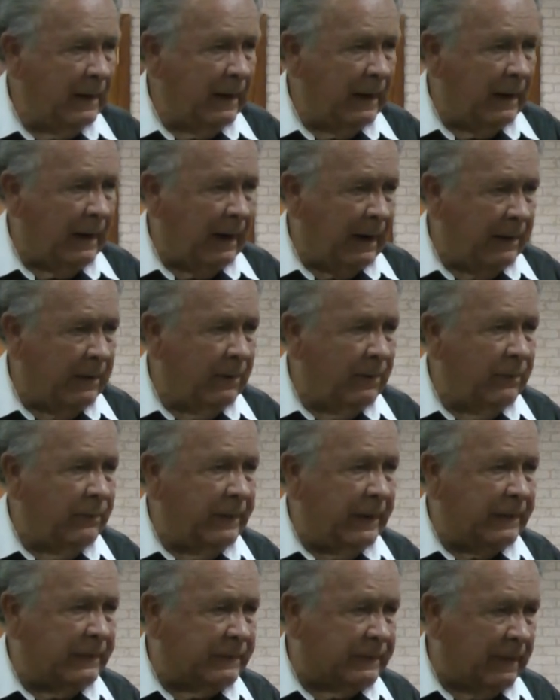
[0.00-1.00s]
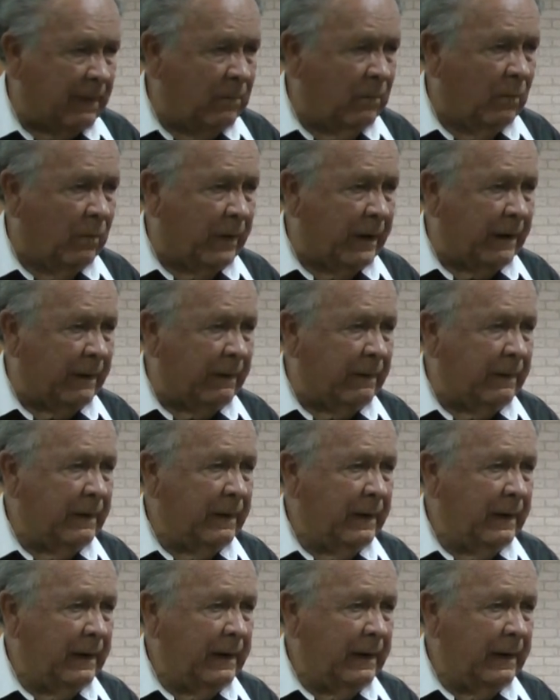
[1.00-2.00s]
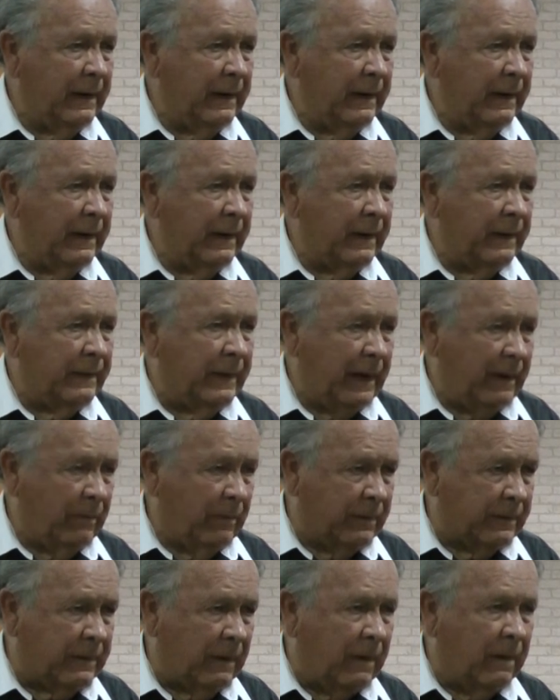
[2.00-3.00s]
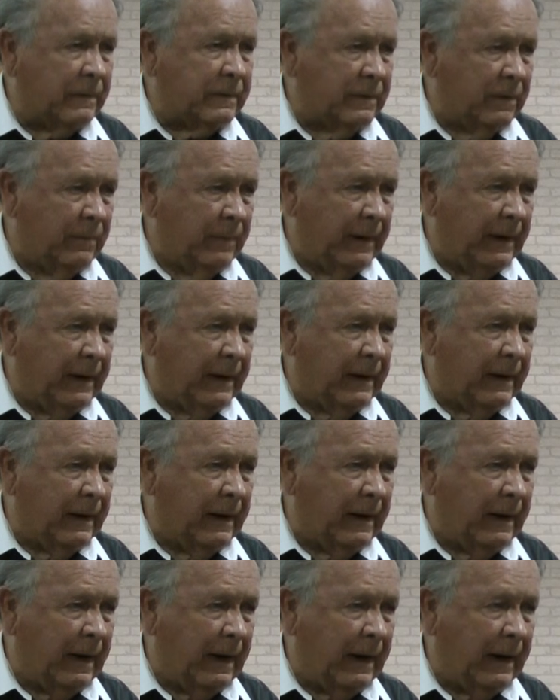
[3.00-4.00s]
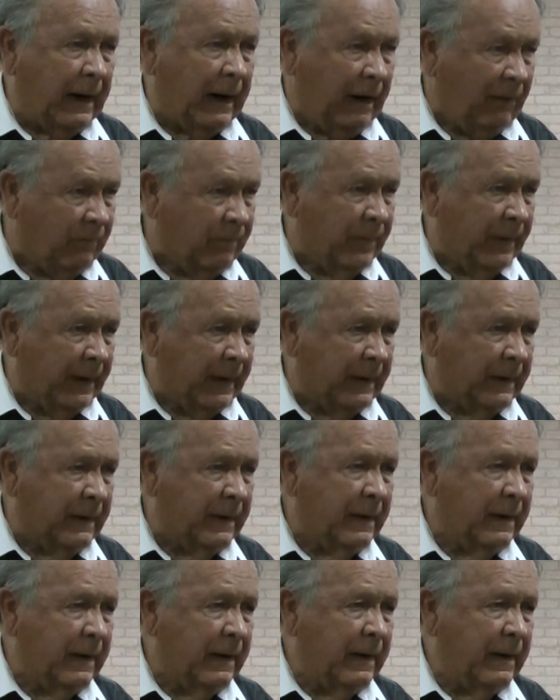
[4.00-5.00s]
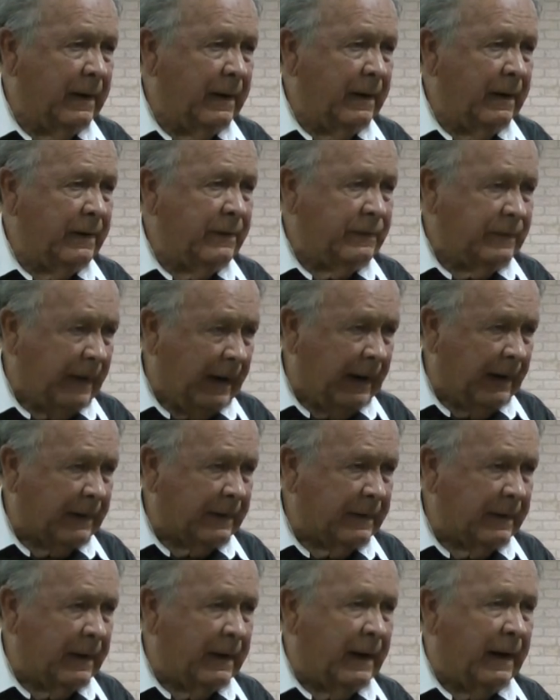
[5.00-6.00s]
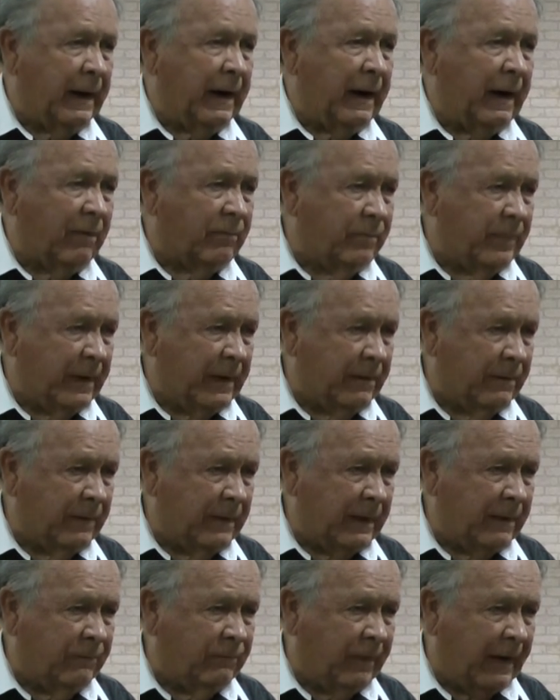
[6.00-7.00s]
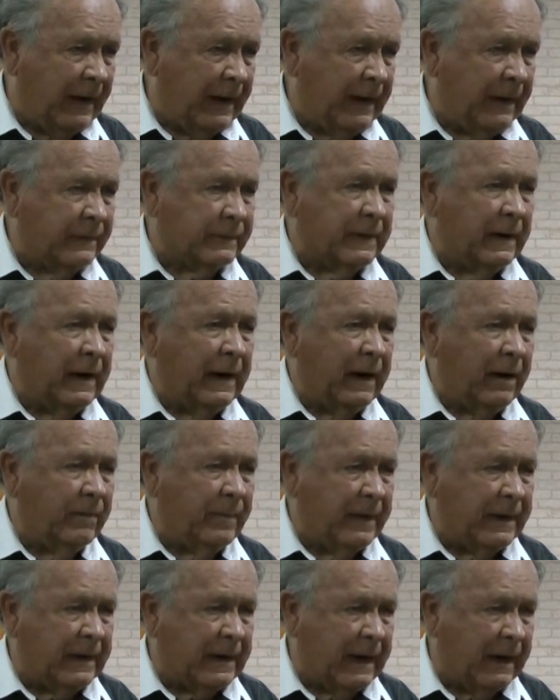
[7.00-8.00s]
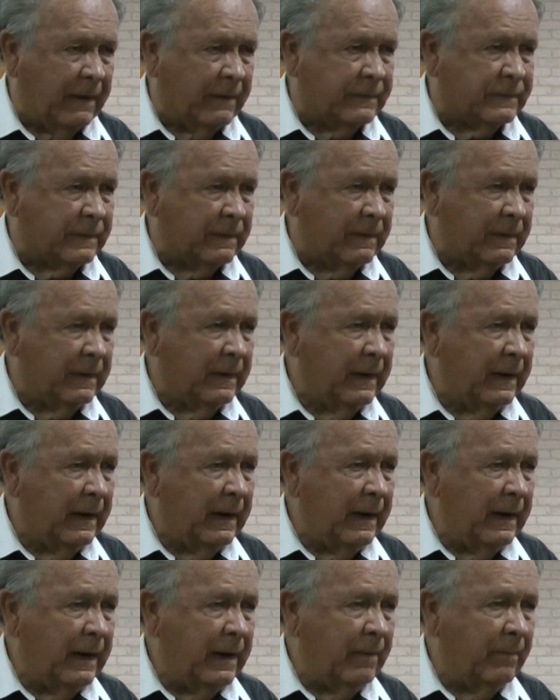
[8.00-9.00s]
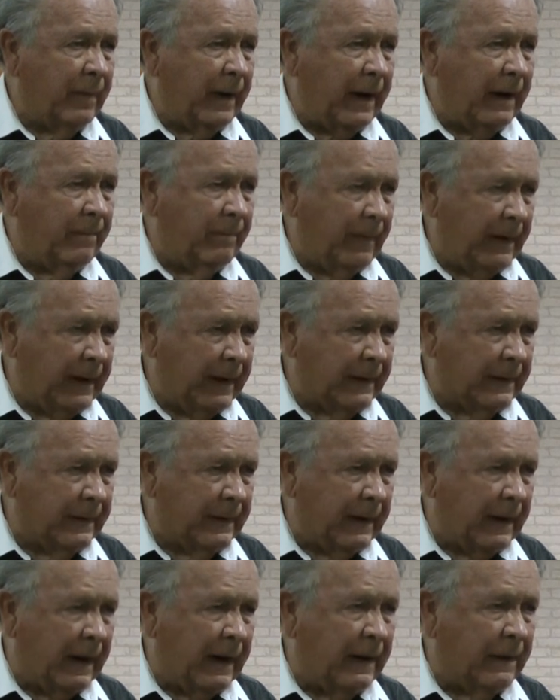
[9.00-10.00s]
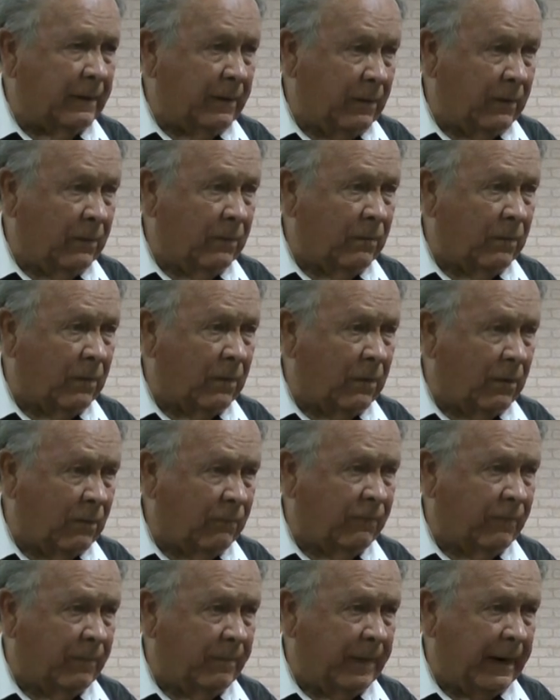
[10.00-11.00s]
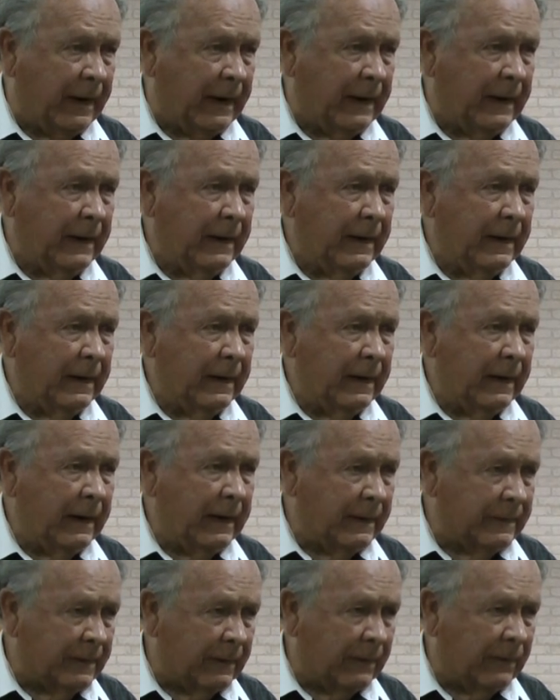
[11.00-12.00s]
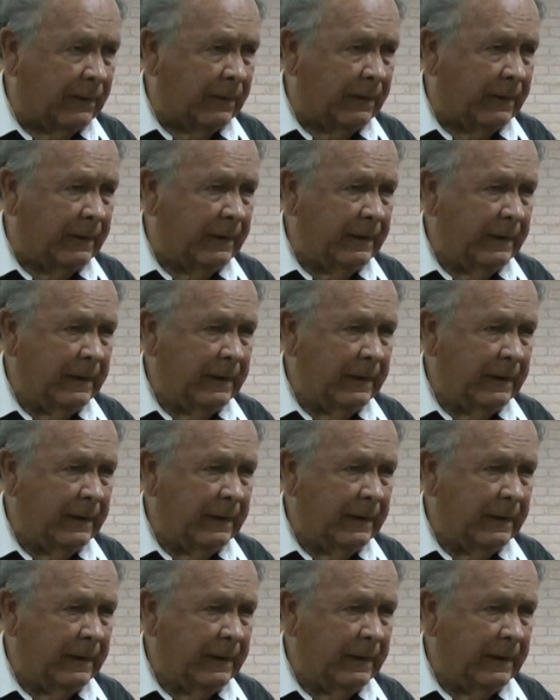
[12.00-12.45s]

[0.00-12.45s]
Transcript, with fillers: And I know that somewhere they will talk to me, and I have been checked, and I have been advised, I have been counseled by men that I knew were over me in the Lord.